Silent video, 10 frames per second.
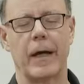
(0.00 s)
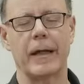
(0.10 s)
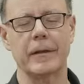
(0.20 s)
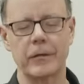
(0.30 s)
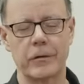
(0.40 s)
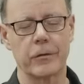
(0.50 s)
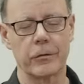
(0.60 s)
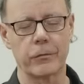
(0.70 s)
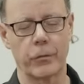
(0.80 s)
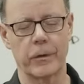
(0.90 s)
I need to hear
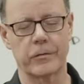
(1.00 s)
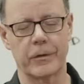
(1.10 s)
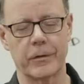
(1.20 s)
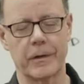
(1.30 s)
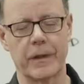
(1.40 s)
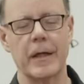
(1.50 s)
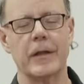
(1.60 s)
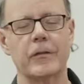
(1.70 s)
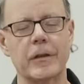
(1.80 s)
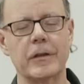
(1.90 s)
your voice every day.
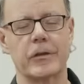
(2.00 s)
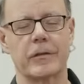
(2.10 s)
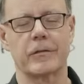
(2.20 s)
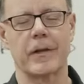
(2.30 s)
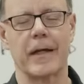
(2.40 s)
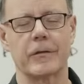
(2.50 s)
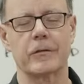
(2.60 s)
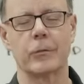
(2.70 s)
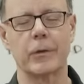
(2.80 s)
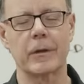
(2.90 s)
Teach us that
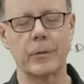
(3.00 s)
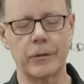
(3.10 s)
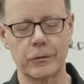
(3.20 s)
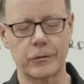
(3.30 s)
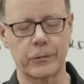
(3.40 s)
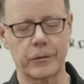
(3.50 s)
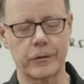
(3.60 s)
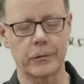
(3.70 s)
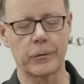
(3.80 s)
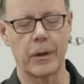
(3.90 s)
so we can be useful to
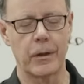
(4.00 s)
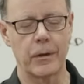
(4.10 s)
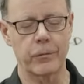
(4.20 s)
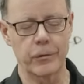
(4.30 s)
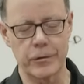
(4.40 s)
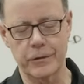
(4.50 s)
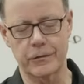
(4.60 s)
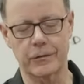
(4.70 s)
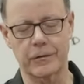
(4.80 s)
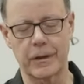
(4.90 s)
you. For
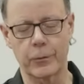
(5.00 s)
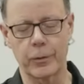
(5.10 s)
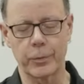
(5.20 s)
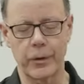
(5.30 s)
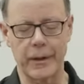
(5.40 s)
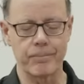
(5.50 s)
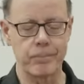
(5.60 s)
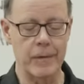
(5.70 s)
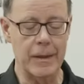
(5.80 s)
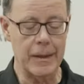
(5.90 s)
Jesus' sake we pray.
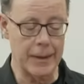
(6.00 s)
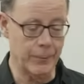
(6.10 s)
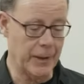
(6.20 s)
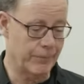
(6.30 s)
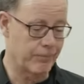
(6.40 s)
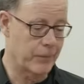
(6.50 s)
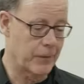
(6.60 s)
Amen.